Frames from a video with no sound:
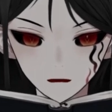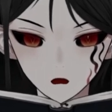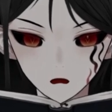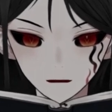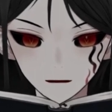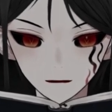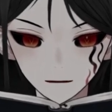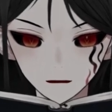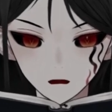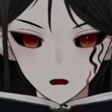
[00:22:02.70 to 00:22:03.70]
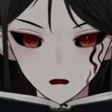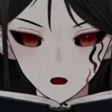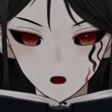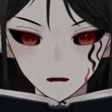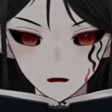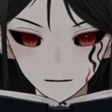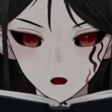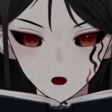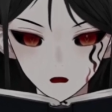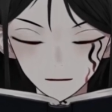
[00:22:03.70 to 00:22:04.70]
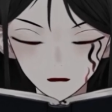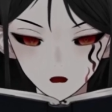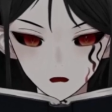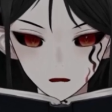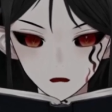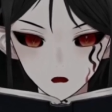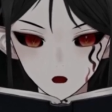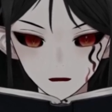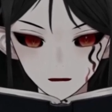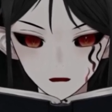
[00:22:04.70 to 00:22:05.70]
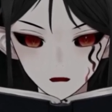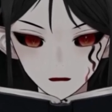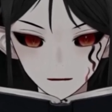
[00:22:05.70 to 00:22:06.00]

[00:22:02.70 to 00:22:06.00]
I went in to play a game of Pac-Man or Galaga.